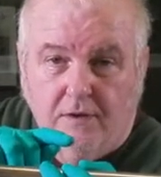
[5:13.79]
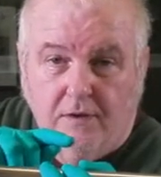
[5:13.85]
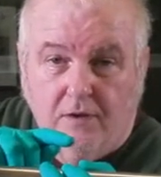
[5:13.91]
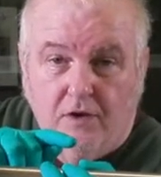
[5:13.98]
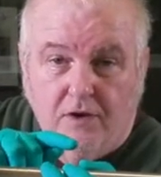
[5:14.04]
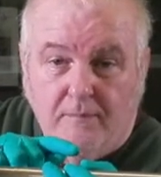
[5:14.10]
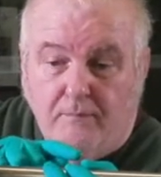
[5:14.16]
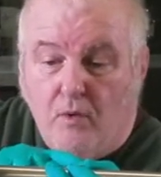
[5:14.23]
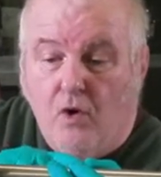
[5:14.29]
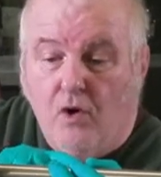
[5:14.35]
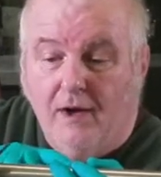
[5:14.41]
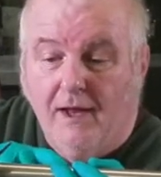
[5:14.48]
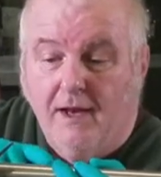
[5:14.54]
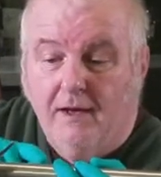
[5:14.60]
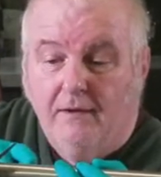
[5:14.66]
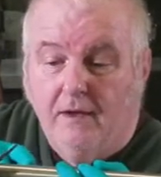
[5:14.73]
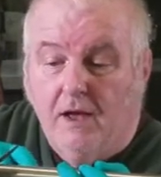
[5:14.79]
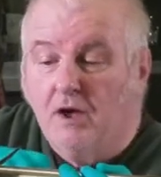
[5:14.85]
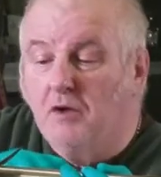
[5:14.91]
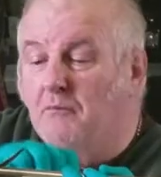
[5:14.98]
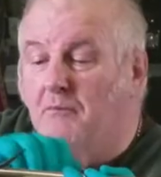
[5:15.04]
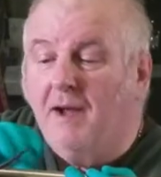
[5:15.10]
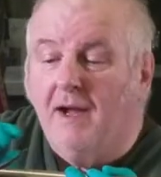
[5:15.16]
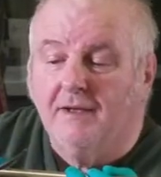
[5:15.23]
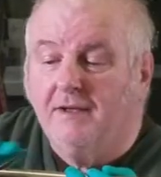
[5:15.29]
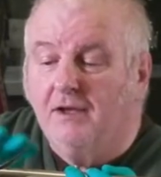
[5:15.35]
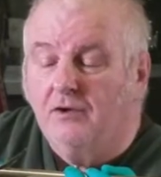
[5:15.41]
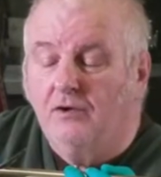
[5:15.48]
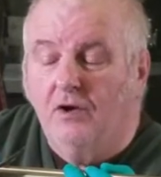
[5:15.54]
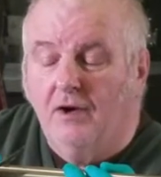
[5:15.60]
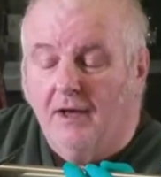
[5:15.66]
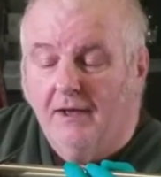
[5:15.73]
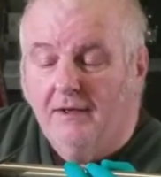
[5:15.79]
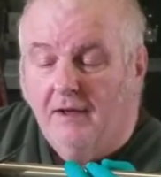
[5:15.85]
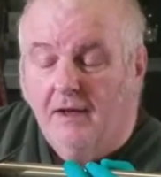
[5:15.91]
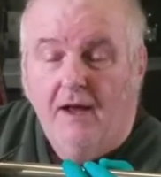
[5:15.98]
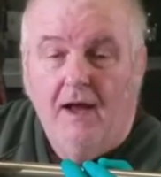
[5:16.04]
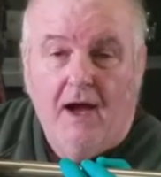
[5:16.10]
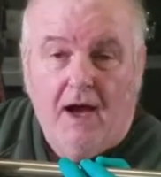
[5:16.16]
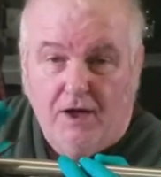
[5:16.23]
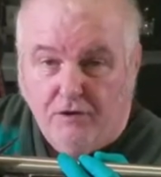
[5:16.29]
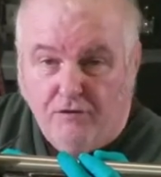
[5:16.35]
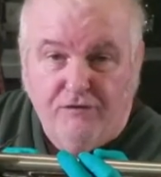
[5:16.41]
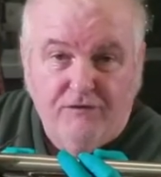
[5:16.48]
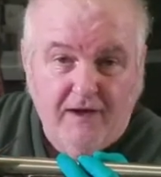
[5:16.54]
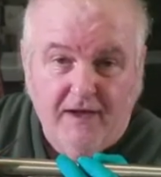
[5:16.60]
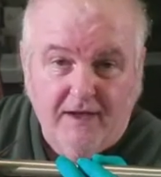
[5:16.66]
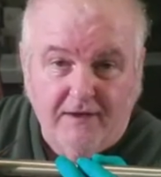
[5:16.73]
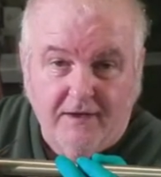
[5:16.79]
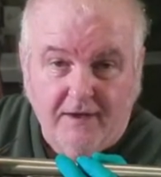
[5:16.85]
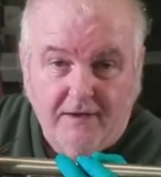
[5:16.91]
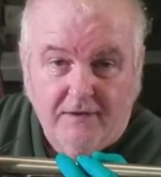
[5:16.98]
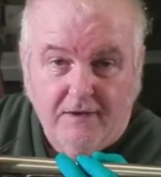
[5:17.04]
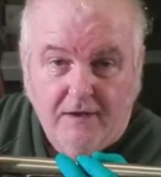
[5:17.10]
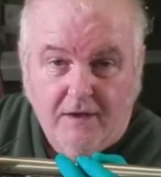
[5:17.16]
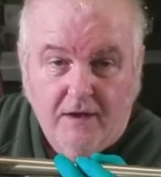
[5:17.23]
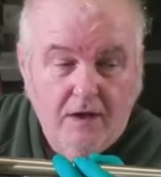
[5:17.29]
or the ball in and you've packed it and all that, and you fired it,